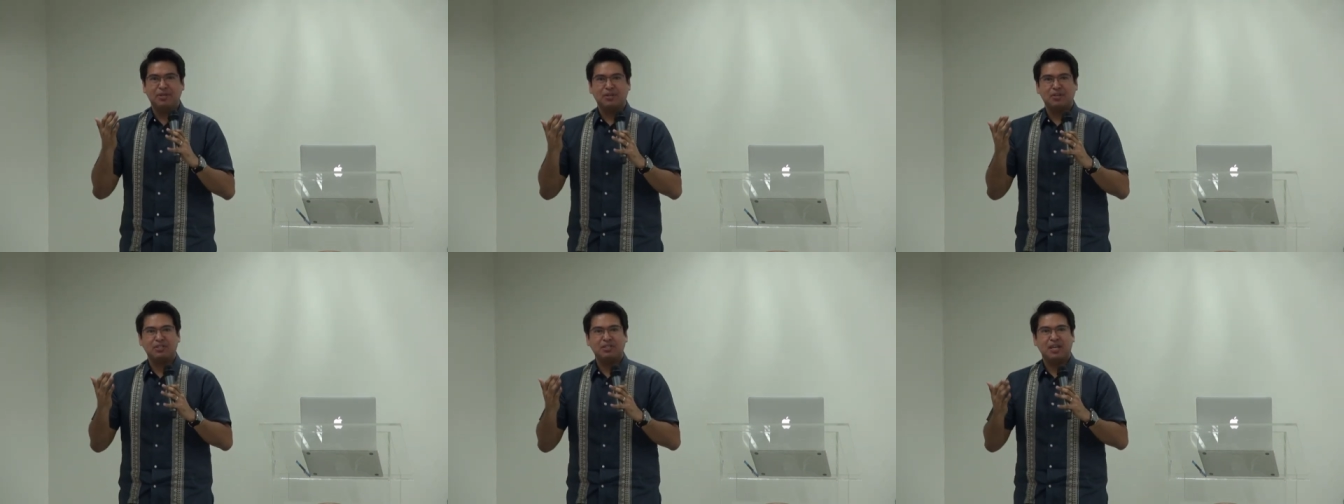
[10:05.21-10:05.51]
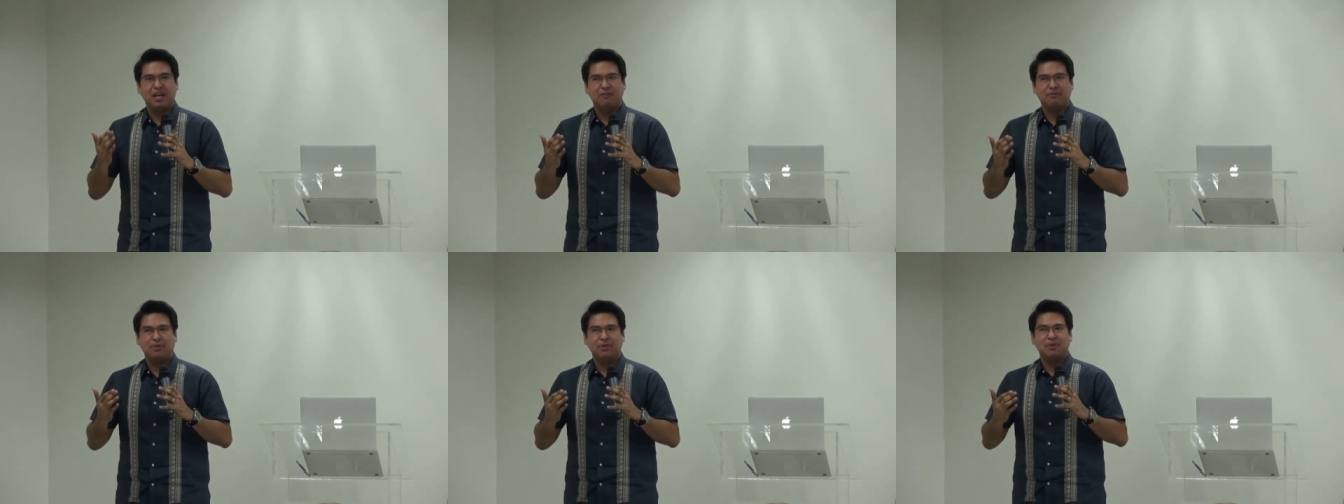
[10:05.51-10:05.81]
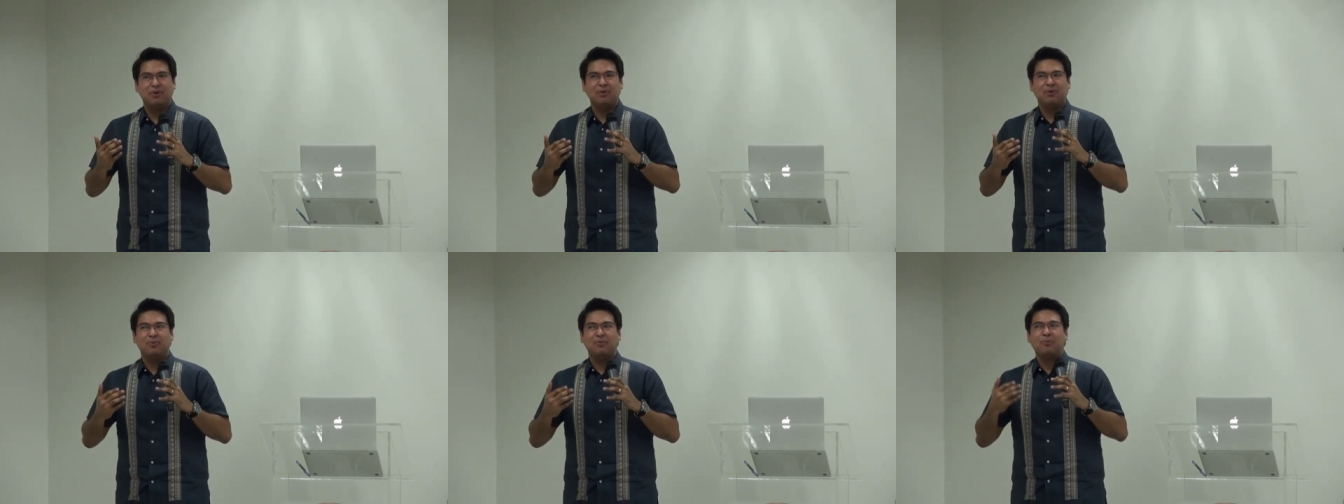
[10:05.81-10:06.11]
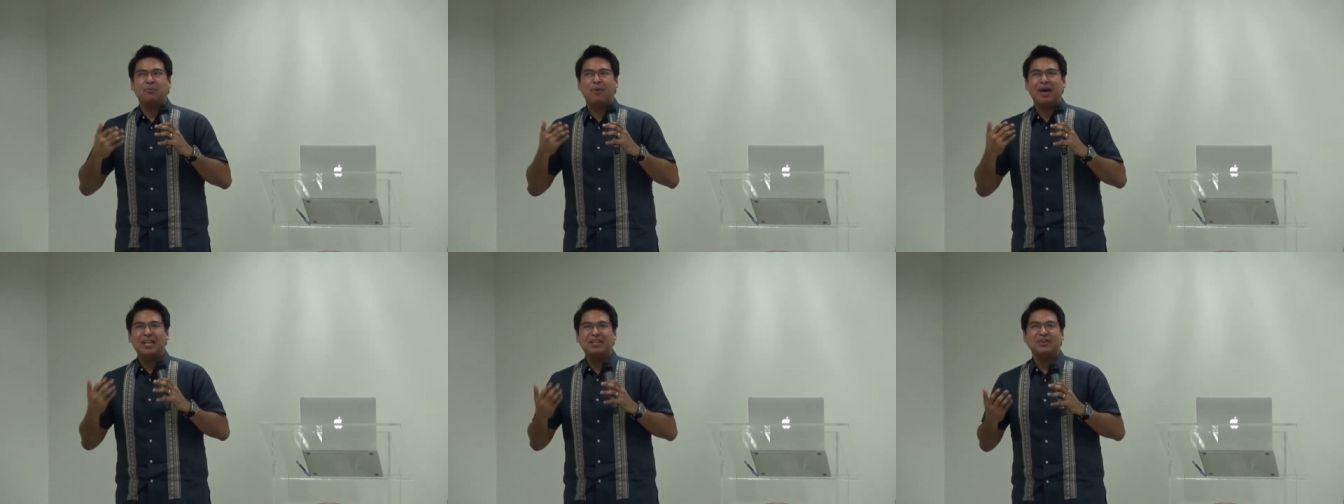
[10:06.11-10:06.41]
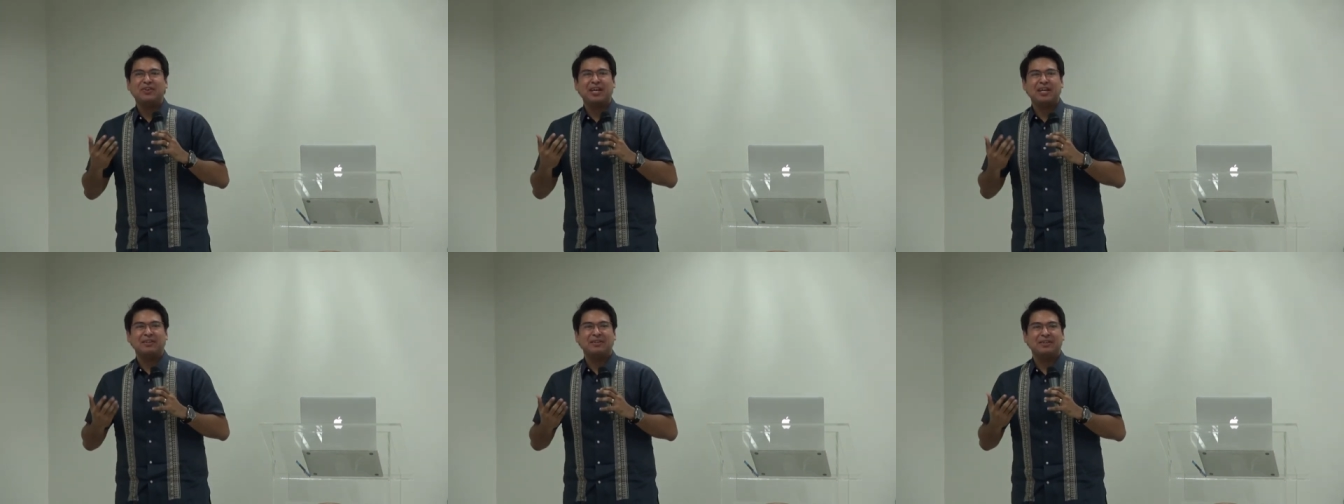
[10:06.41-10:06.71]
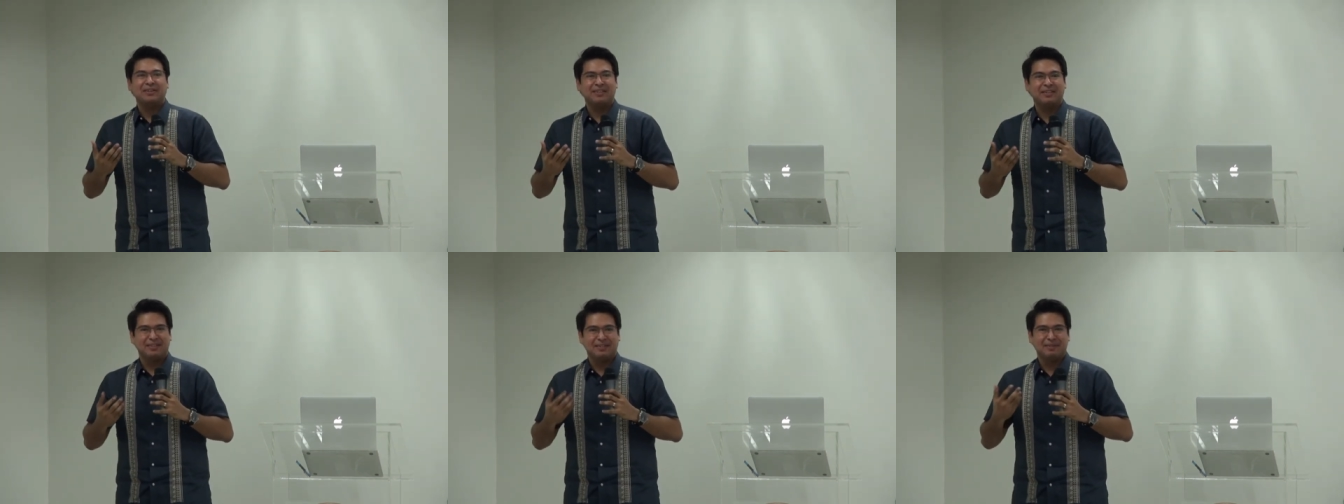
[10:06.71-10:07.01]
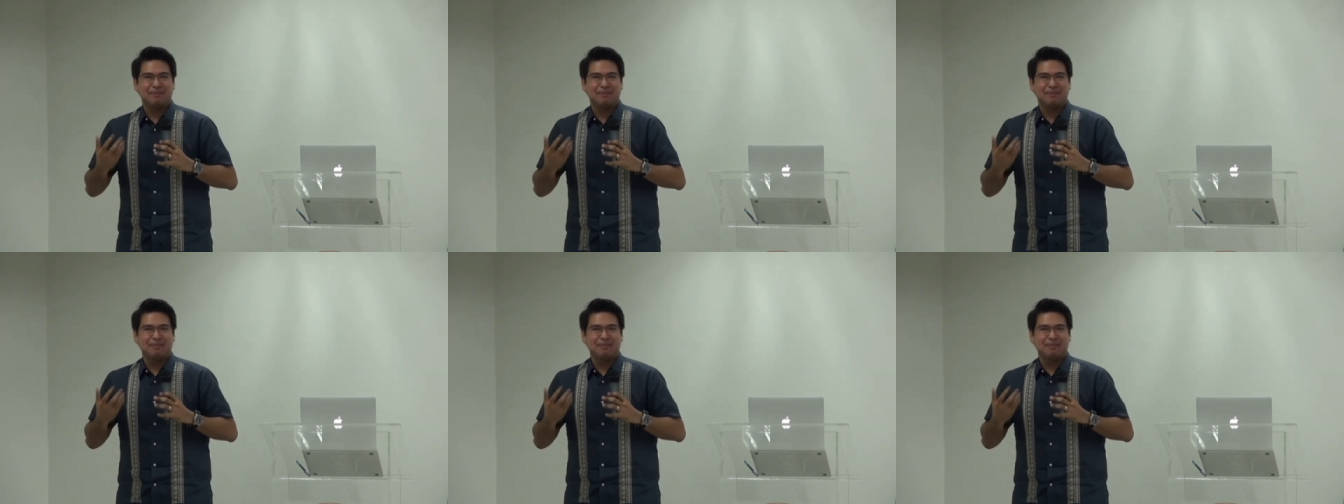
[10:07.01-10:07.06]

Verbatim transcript: because you have to know when you can